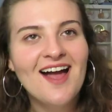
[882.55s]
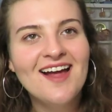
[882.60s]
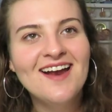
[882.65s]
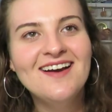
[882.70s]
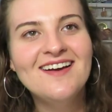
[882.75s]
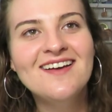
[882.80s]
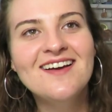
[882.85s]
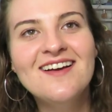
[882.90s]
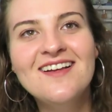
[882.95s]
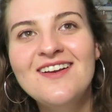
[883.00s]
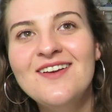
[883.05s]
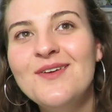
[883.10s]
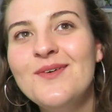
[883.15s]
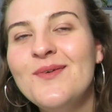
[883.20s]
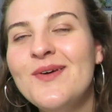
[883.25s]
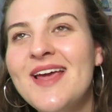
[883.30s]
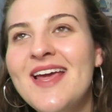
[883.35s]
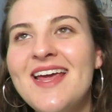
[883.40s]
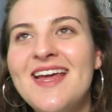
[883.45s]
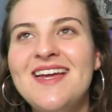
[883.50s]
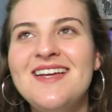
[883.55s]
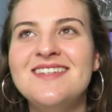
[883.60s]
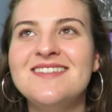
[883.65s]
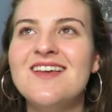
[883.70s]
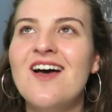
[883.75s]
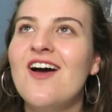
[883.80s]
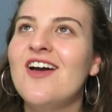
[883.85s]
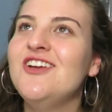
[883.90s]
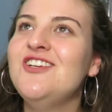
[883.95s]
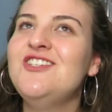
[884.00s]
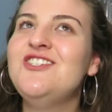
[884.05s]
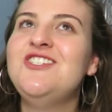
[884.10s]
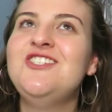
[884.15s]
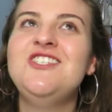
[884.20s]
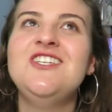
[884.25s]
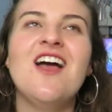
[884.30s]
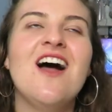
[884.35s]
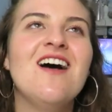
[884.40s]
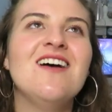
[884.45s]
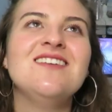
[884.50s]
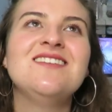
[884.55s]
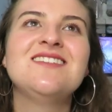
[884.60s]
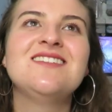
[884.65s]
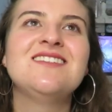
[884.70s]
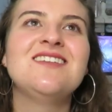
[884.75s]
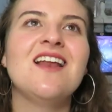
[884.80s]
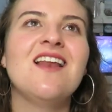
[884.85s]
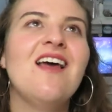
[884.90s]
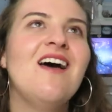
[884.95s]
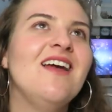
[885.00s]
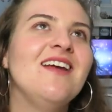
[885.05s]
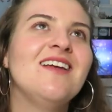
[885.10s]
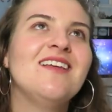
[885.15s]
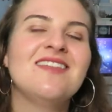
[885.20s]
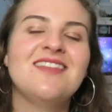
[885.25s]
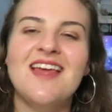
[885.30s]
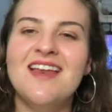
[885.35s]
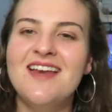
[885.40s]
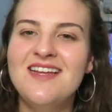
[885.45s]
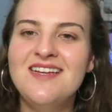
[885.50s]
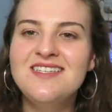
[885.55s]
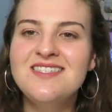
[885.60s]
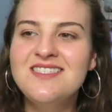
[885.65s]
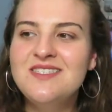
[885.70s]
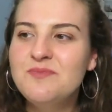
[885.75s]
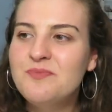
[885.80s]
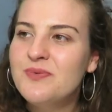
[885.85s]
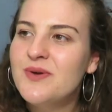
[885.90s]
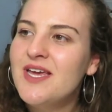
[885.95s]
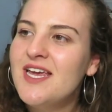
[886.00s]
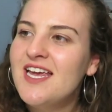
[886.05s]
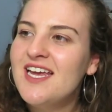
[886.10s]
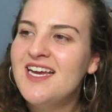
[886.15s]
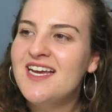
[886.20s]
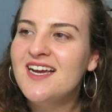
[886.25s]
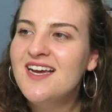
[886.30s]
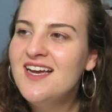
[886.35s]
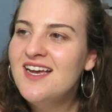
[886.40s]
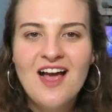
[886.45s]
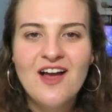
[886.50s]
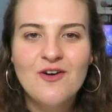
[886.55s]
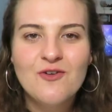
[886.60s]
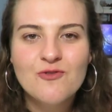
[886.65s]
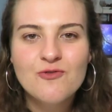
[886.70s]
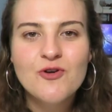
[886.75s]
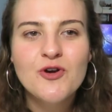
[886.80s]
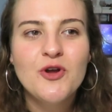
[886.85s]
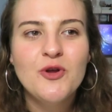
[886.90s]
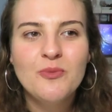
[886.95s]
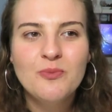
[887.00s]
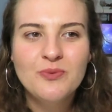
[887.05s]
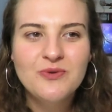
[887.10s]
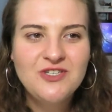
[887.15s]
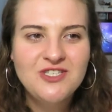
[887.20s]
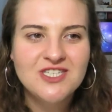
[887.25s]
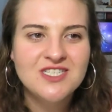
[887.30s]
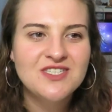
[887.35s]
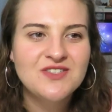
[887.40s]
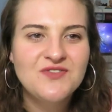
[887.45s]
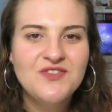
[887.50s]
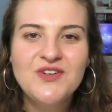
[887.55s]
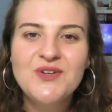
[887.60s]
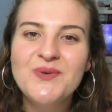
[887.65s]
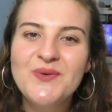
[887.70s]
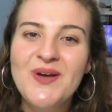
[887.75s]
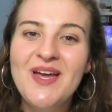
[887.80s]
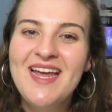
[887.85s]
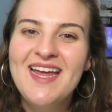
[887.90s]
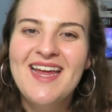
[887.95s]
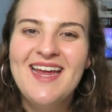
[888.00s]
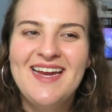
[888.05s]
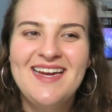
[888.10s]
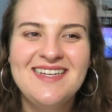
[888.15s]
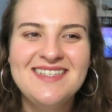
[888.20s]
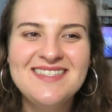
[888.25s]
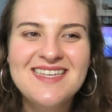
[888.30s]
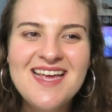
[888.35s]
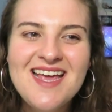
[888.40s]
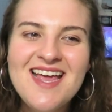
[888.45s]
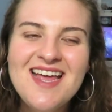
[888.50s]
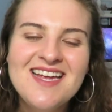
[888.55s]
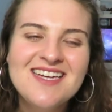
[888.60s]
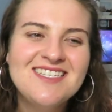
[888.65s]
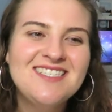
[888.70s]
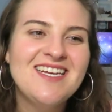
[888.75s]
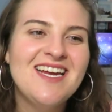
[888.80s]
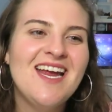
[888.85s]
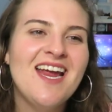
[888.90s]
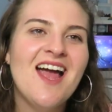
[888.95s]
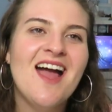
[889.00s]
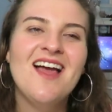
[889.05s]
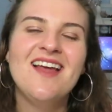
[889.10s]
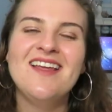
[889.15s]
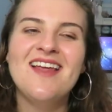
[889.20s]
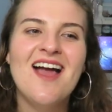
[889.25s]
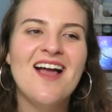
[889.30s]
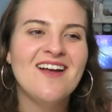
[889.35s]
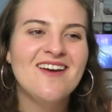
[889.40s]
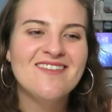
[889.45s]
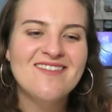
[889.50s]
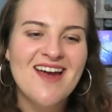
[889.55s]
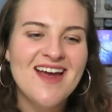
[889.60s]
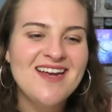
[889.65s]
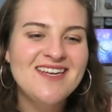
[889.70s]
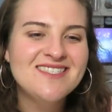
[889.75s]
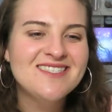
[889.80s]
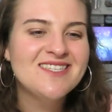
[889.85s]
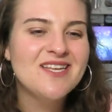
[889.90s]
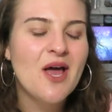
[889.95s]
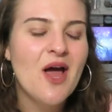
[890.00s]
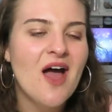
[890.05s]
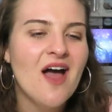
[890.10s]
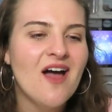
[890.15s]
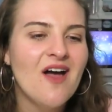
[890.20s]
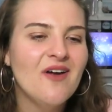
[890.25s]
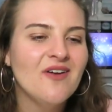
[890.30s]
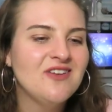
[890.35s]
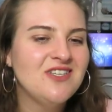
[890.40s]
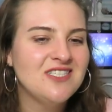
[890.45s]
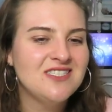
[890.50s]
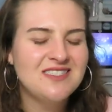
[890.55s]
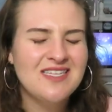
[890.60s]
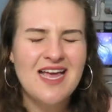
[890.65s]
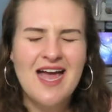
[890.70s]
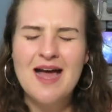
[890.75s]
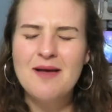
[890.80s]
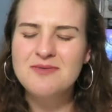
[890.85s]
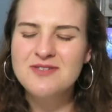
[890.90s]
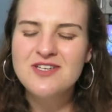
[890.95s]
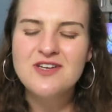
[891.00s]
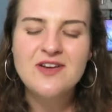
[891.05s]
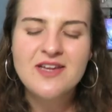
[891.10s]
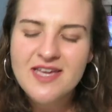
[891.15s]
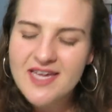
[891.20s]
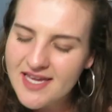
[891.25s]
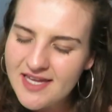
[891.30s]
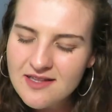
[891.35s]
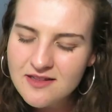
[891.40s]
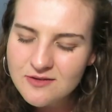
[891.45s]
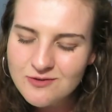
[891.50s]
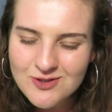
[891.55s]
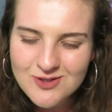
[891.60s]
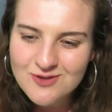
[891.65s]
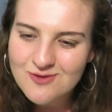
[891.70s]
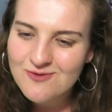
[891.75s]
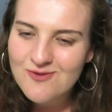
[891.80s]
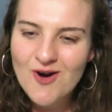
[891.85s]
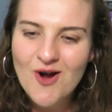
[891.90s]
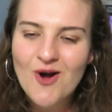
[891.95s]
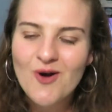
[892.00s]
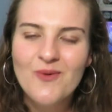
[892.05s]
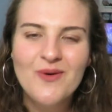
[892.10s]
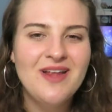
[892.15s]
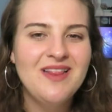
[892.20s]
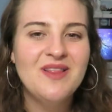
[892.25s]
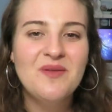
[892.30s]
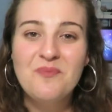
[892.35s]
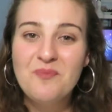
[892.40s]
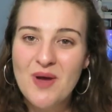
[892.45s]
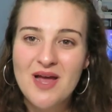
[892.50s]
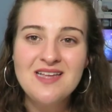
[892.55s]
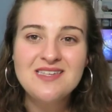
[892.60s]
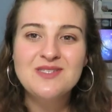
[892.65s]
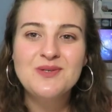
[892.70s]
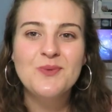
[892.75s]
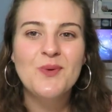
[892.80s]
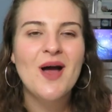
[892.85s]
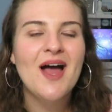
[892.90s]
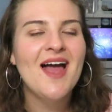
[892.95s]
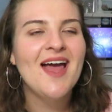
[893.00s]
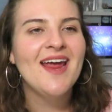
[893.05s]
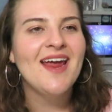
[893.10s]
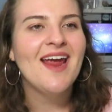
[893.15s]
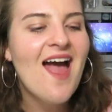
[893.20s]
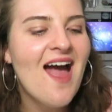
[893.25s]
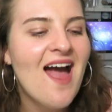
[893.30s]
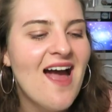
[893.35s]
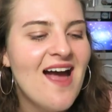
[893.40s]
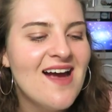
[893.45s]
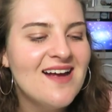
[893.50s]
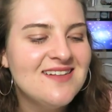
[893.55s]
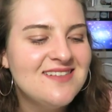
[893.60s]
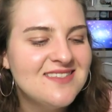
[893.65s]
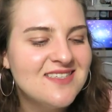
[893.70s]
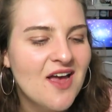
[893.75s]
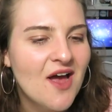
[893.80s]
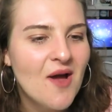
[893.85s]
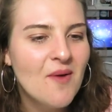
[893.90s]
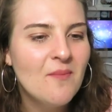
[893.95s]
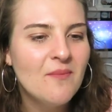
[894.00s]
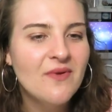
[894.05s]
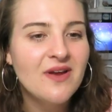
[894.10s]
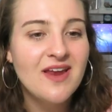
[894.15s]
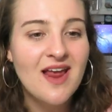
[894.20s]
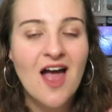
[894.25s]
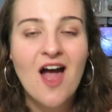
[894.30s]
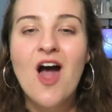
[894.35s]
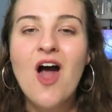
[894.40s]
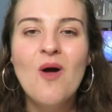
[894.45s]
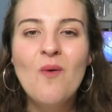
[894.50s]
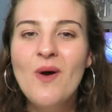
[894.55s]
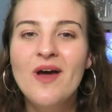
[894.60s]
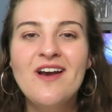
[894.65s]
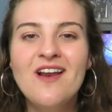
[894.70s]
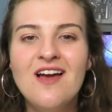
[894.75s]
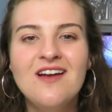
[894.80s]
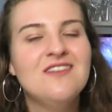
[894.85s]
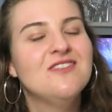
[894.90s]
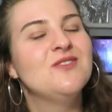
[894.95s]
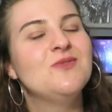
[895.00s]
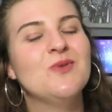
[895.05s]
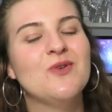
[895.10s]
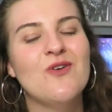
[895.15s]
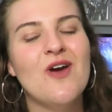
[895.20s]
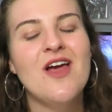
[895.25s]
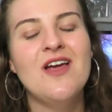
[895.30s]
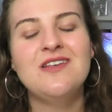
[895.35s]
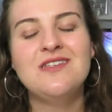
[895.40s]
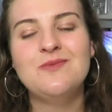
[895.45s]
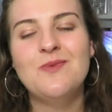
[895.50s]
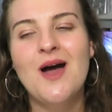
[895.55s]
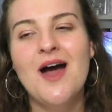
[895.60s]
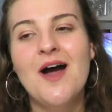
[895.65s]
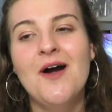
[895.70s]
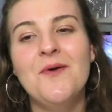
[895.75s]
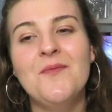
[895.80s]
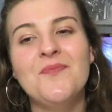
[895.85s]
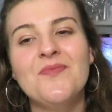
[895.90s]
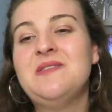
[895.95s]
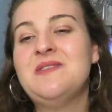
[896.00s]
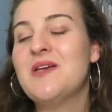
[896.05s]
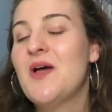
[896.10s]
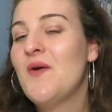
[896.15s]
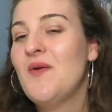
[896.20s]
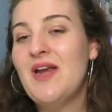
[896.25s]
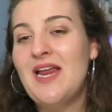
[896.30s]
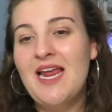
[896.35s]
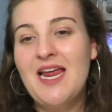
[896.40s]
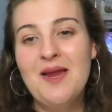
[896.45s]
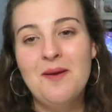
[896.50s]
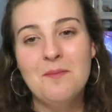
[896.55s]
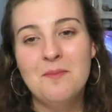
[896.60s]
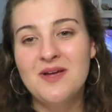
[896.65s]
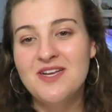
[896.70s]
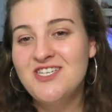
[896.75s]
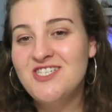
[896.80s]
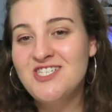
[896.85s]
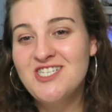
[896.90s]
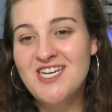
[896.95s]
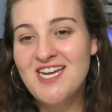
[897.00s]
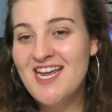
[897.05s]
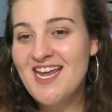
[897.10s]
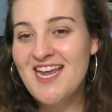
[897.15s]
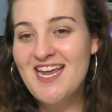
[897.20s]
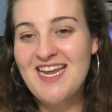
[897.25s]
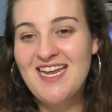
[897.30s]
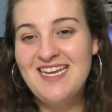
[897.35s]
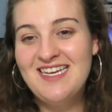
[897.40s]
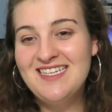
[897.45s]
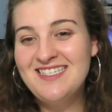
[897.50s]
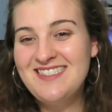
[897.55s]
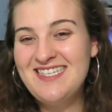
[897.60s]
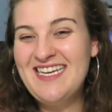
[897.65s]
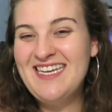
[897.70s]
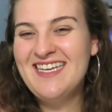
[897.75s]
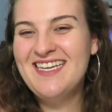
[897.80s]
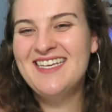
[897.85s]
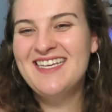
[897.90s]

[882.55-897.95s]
And Louise, I just, like, there needs to be a group just for Louise. She, yeah, Grace just absolutely killed the role in the best way. And yeah, her one-liners were great as well. Don't eat my cheese.